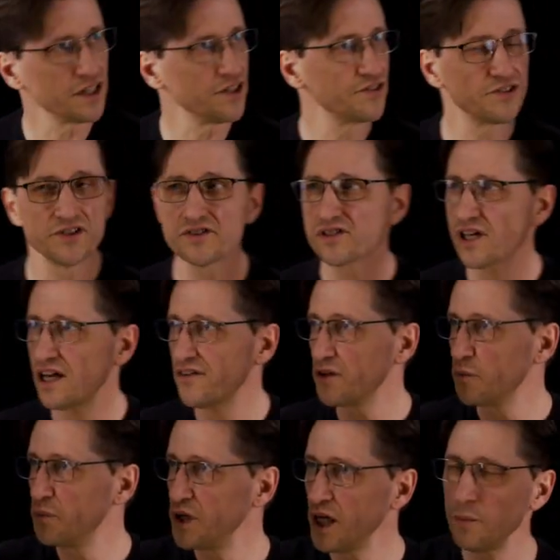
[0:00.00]
is, instead of
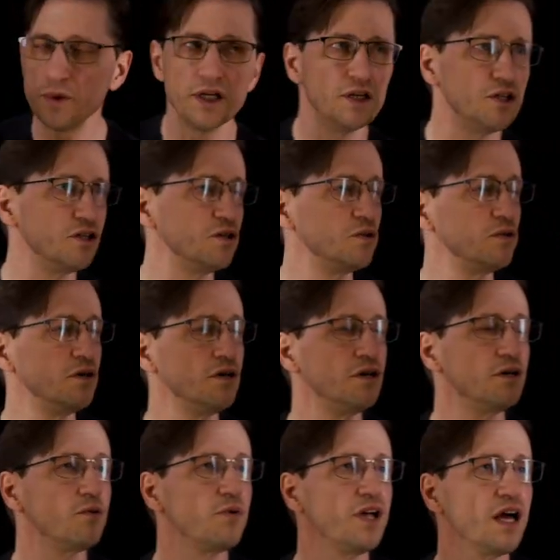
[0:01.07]
the BBU,
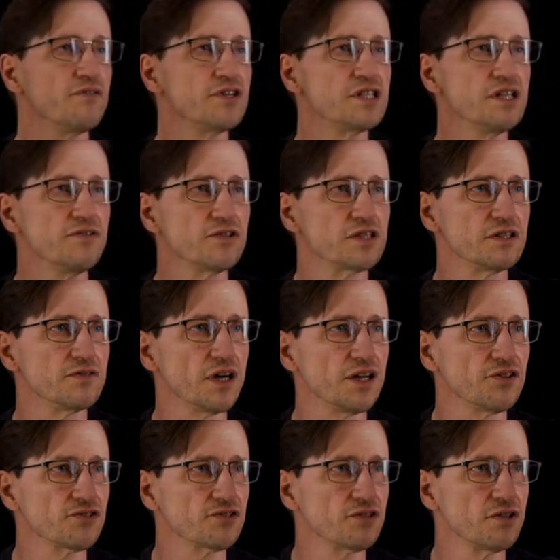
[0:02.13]
we have a different
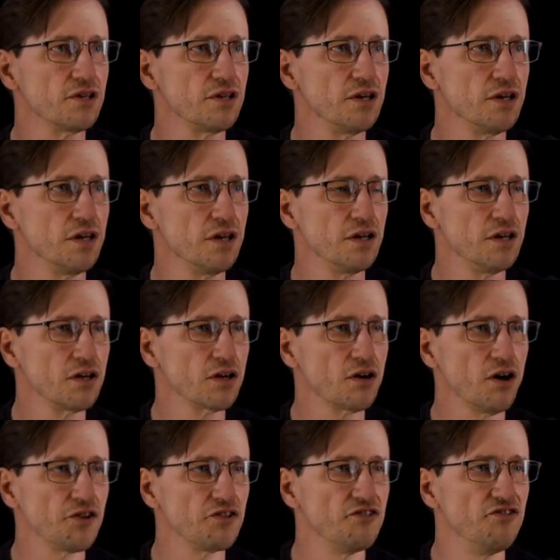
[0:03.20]
device
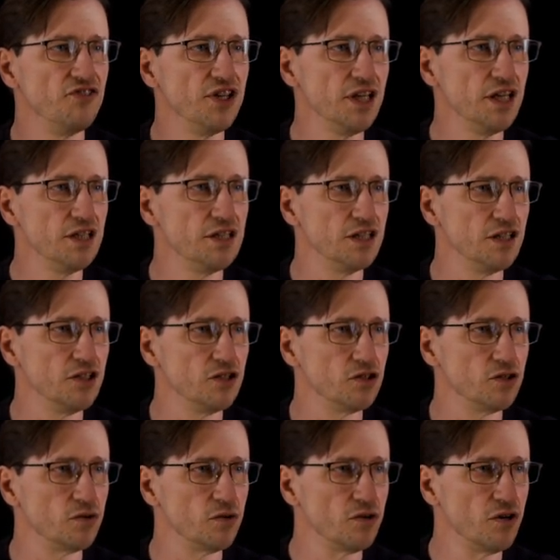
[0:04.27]
called a
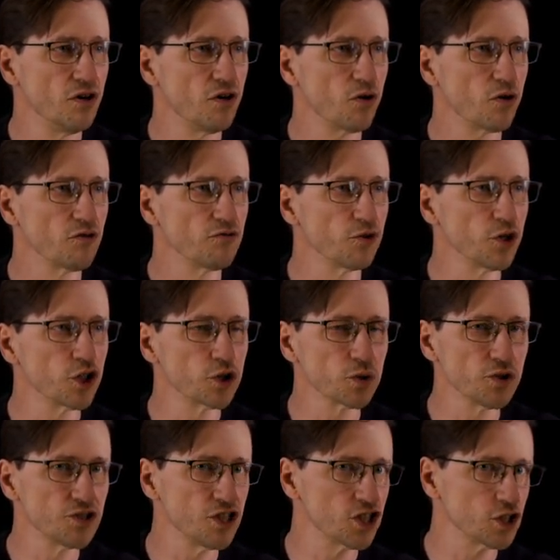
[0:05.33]
VDU, or
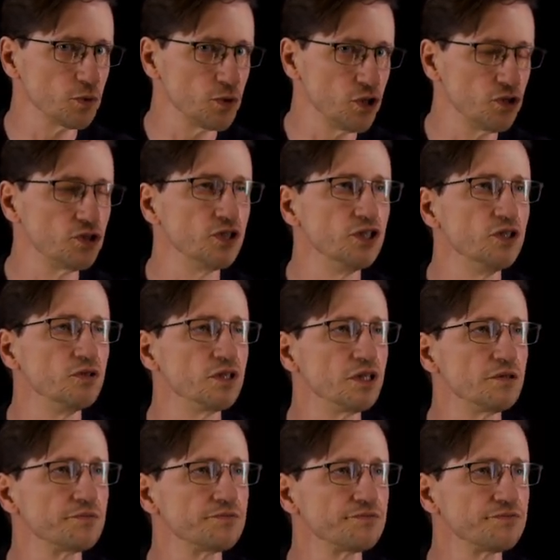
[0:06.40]
Virtual Distribution
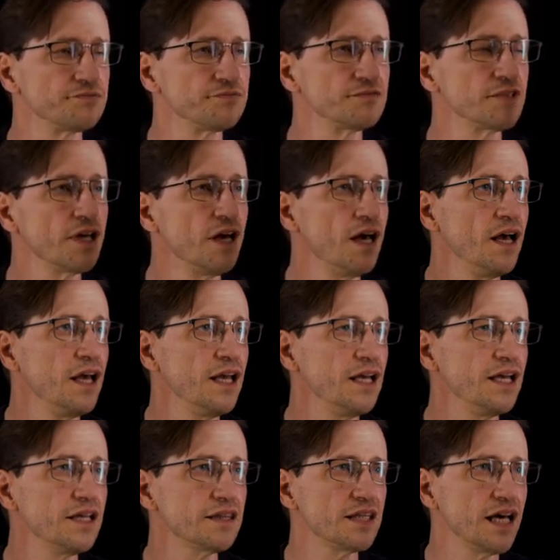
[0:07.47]
Unit.
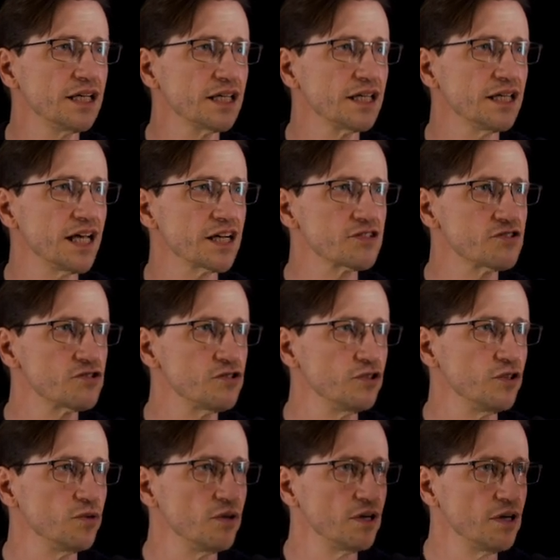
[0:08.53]
It then connects
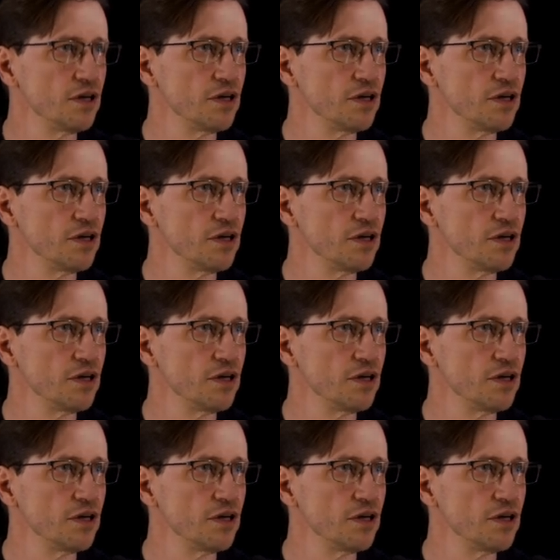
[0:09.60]
to